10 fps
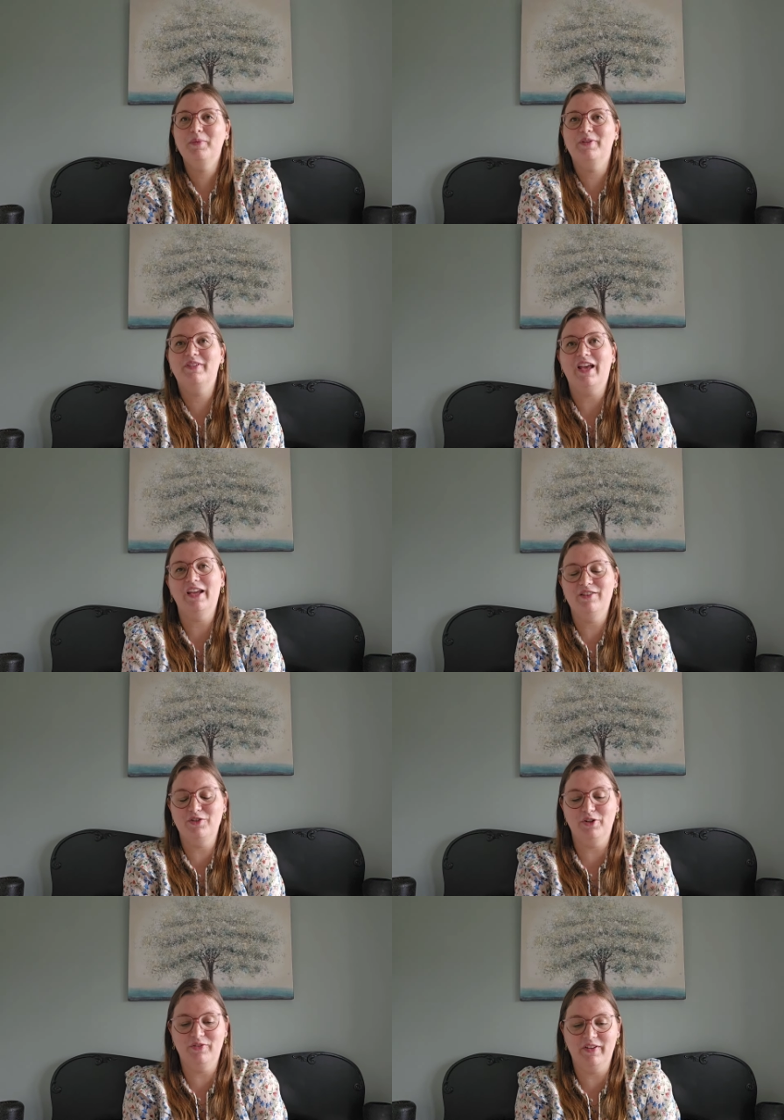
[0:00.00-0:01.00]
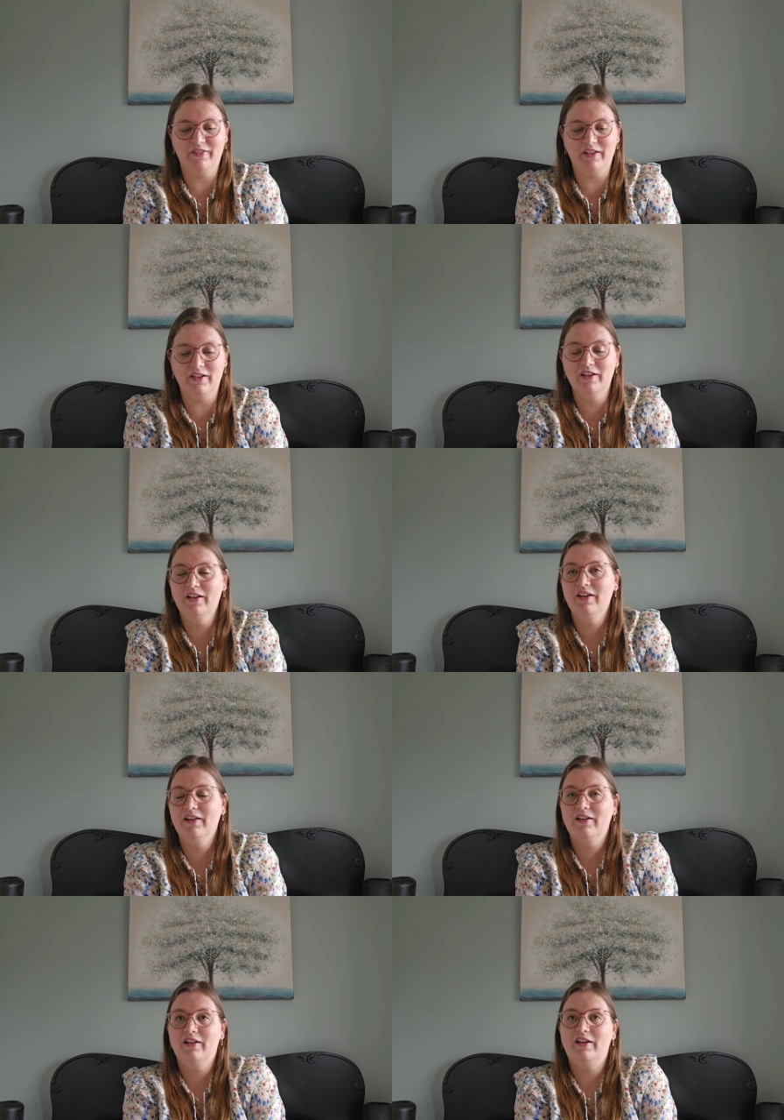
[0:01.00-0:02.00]
But I enjoy winter
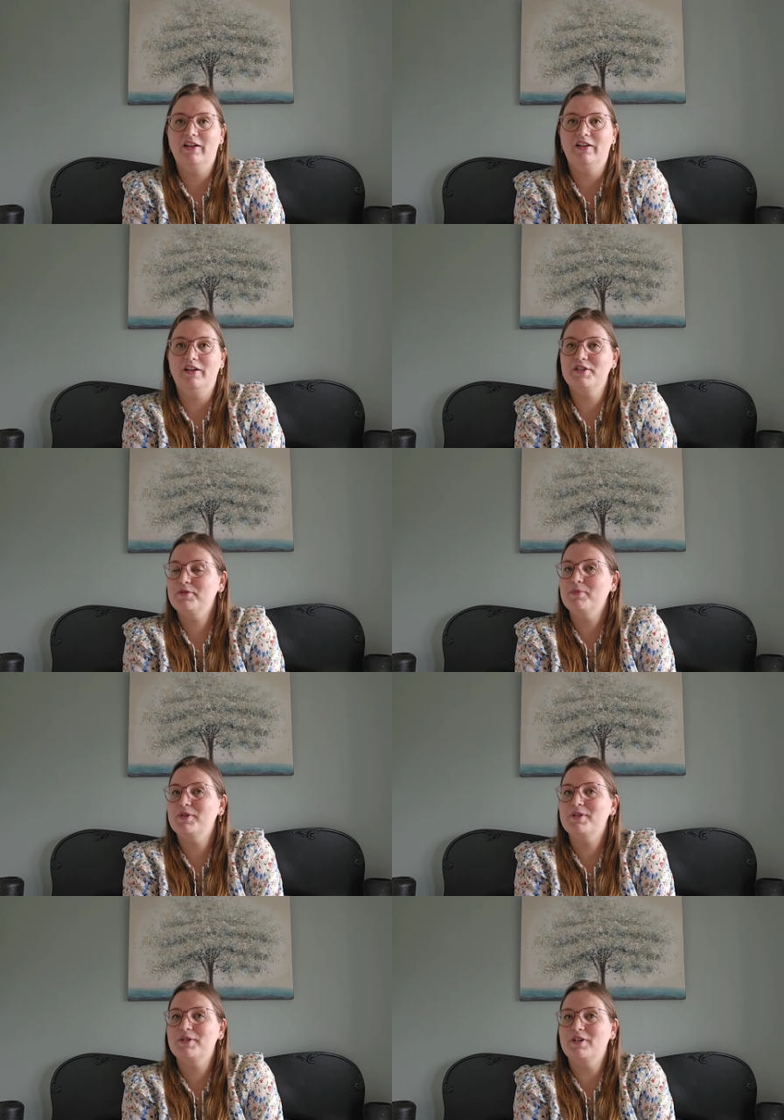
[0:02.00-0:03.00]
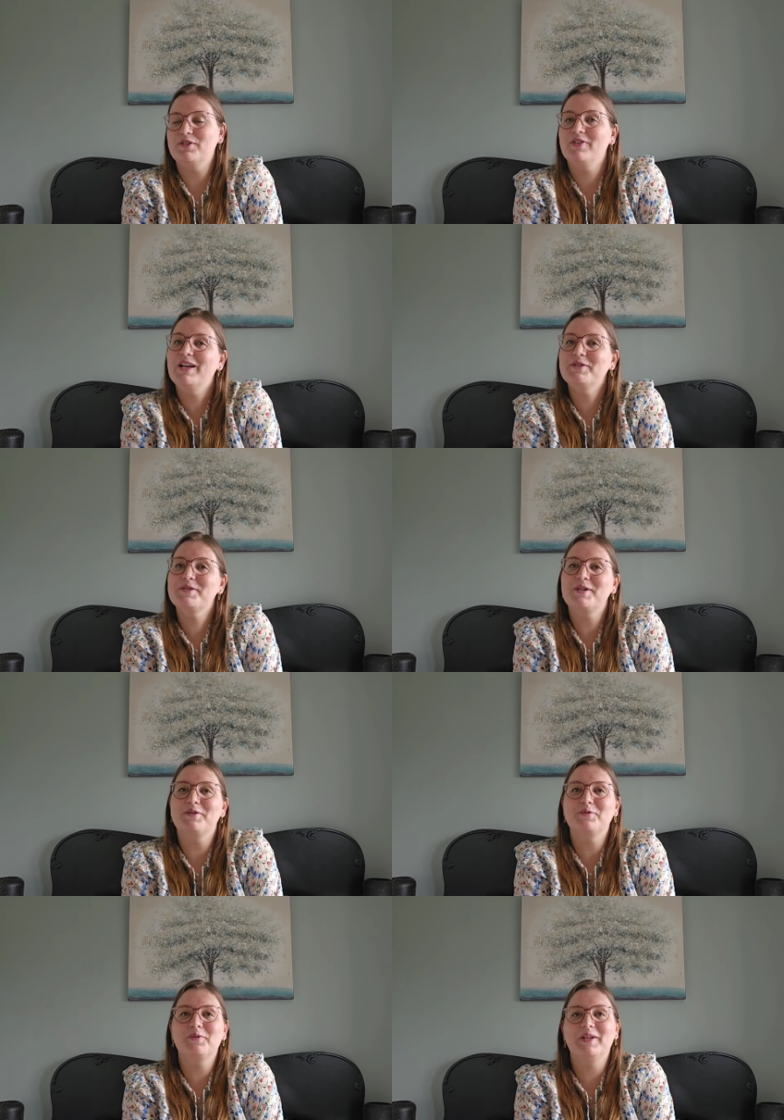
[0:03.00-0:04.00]
as much as well.
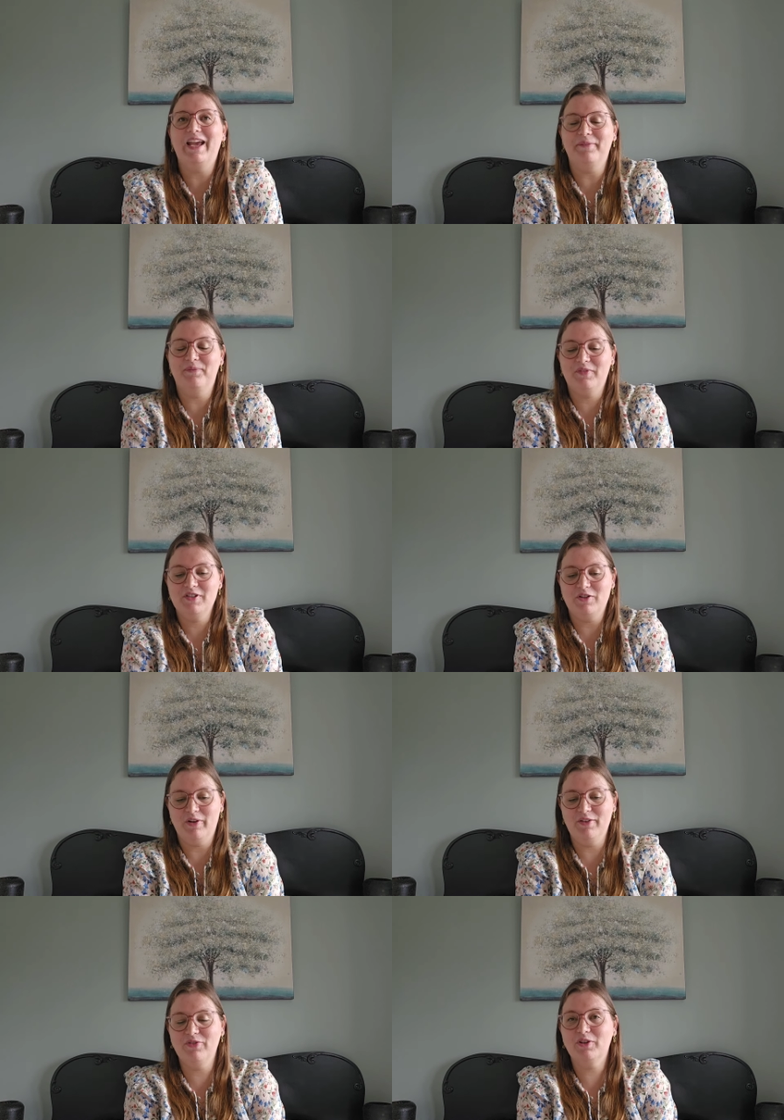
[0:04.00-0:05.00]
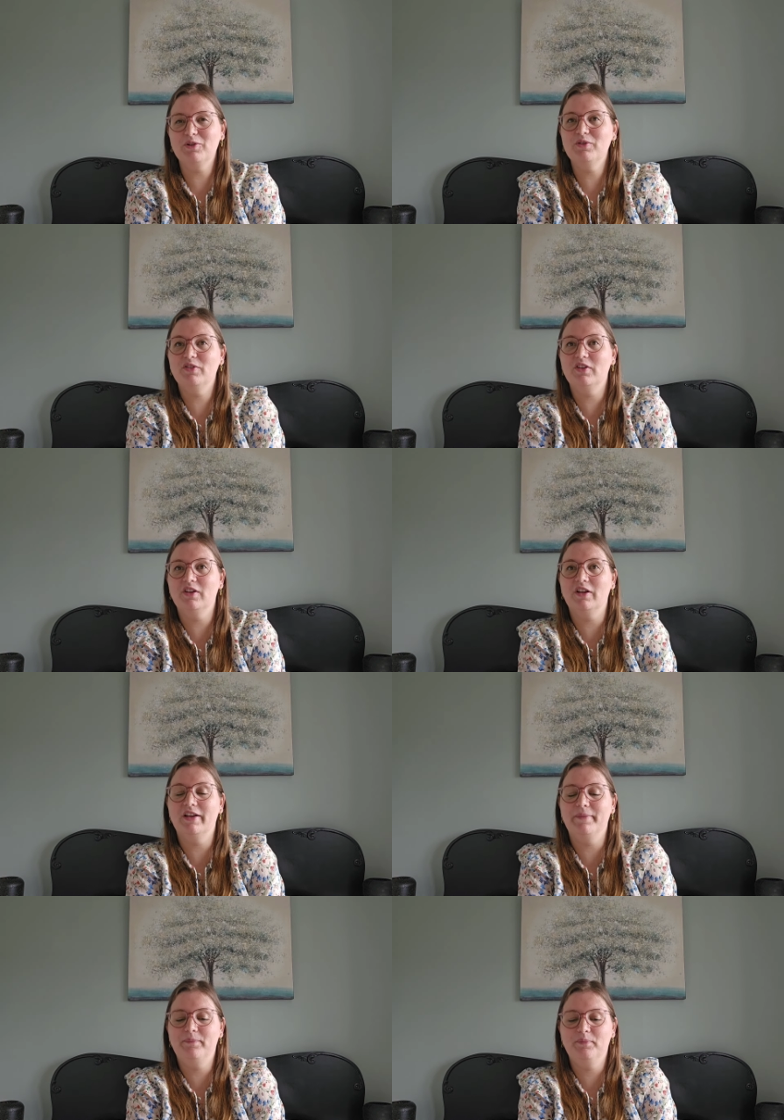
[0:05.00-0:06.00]
So yeah, so have a good
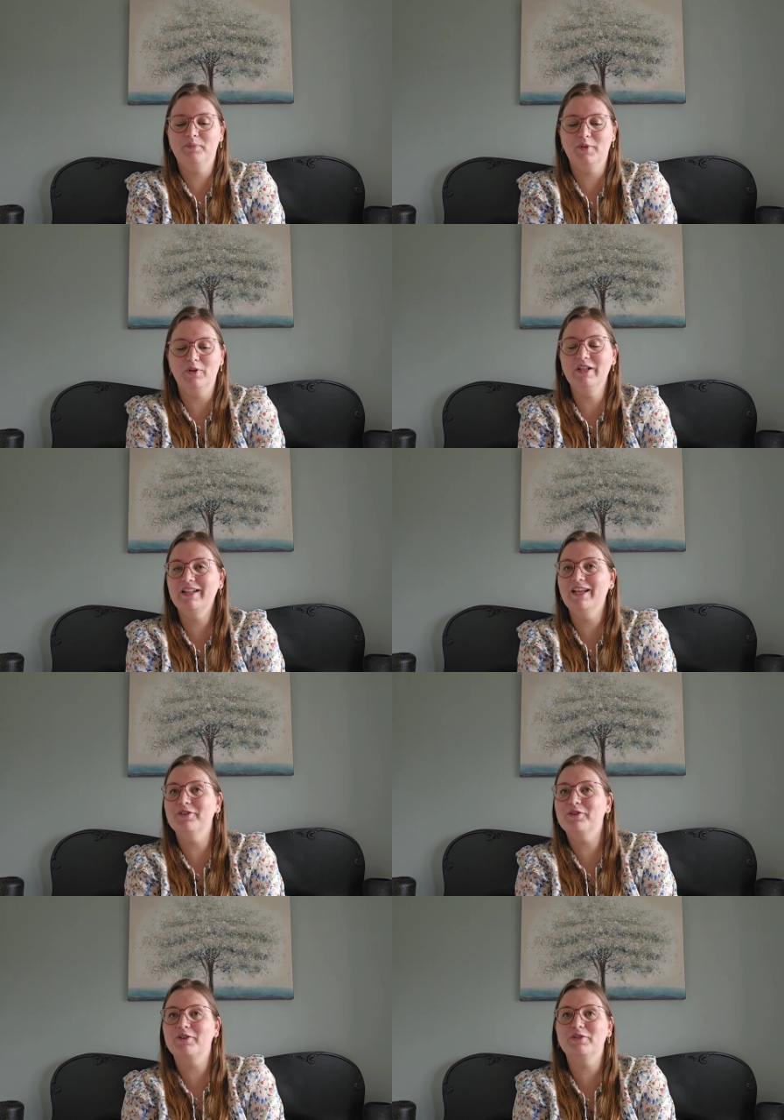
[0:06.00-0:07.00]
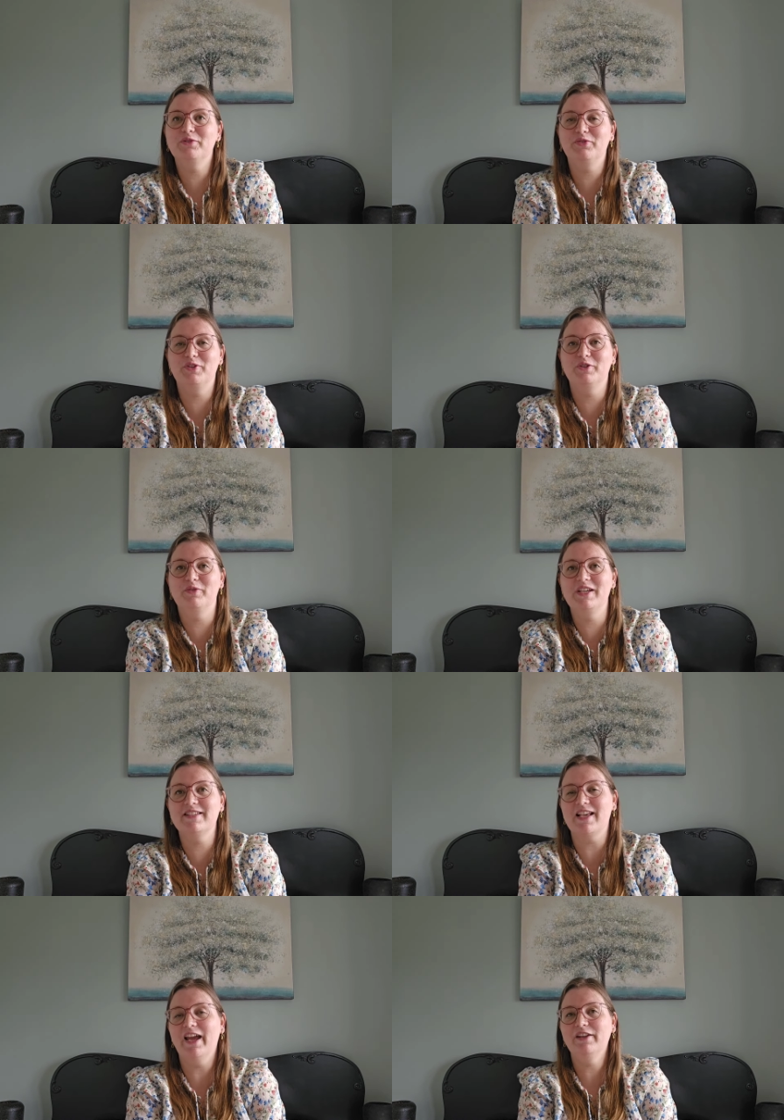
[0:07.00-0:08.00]
holiday or good few
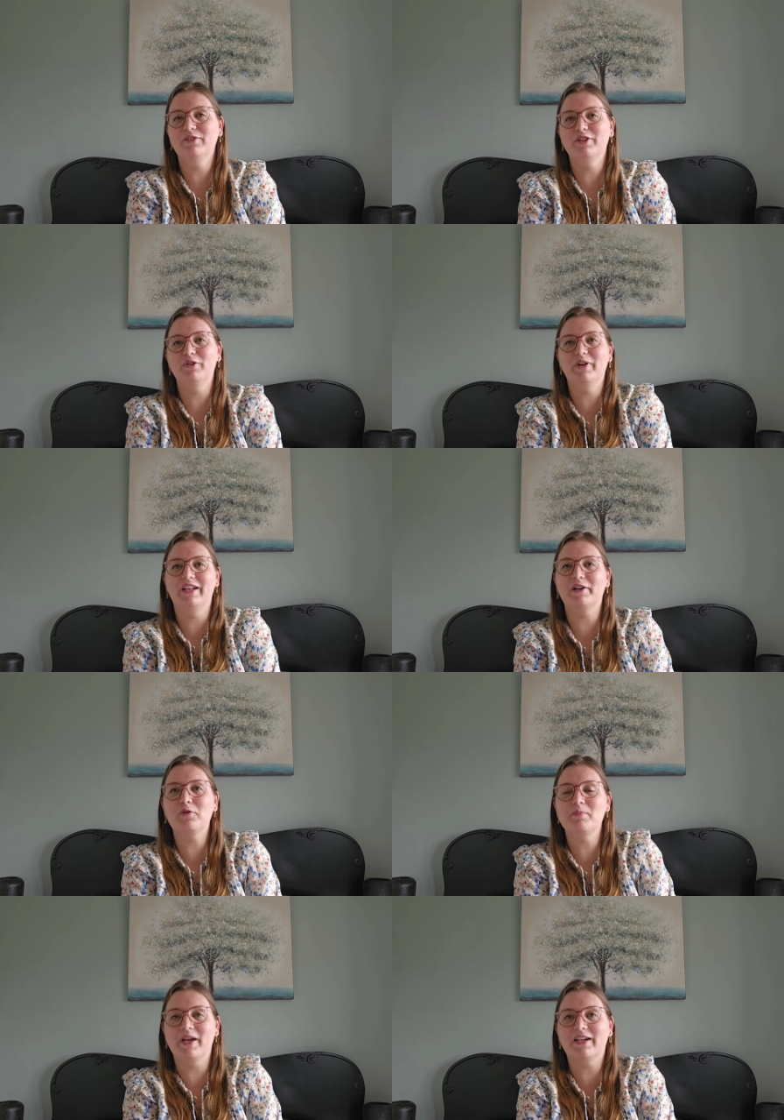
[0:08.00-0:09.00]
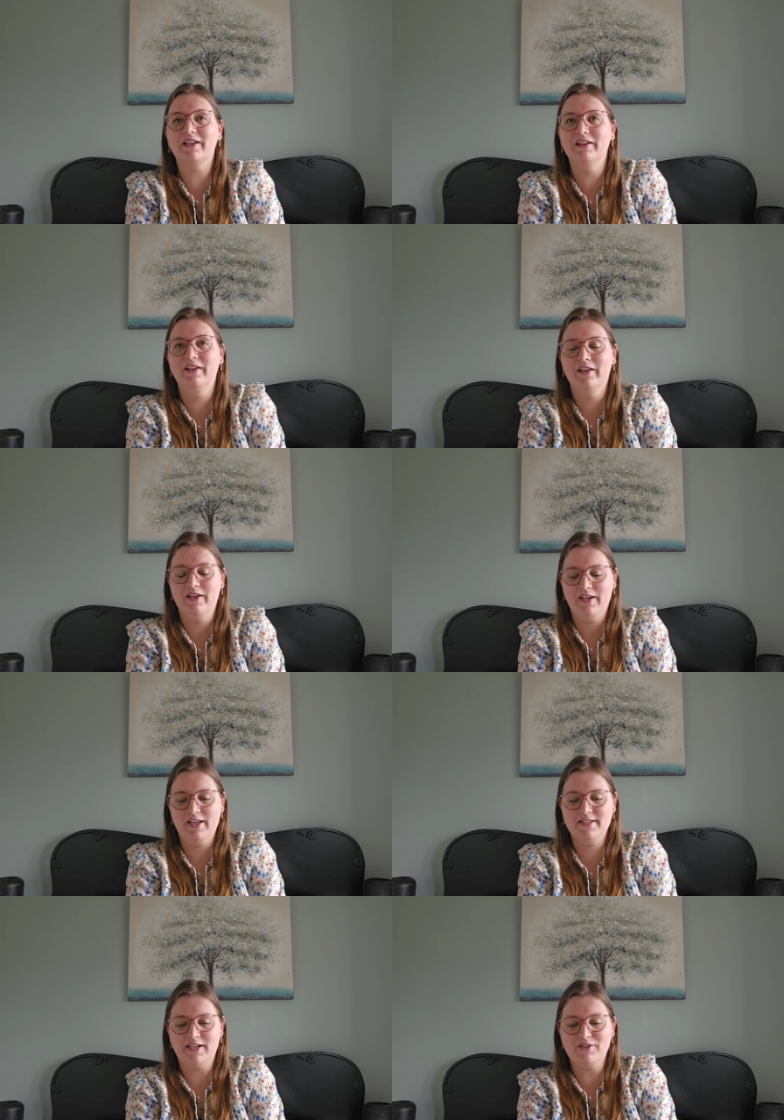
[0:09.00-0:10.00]
weeks. I don't know when I come back.
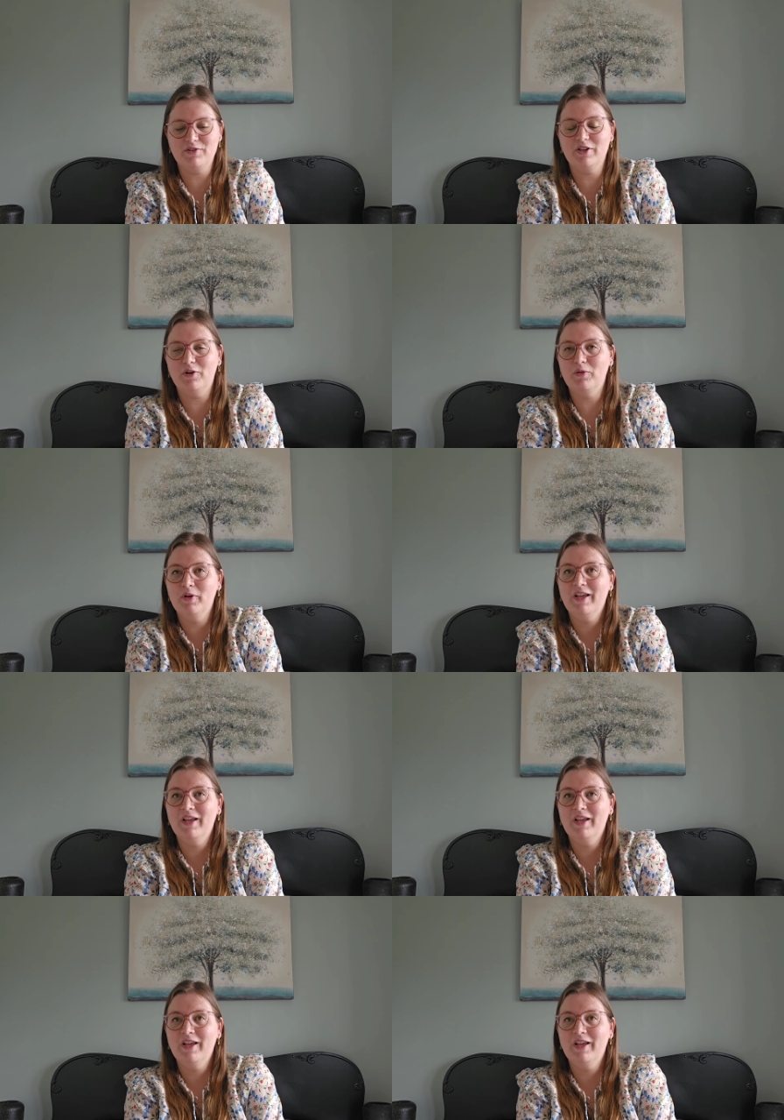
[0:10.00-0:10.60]
It's hard to know.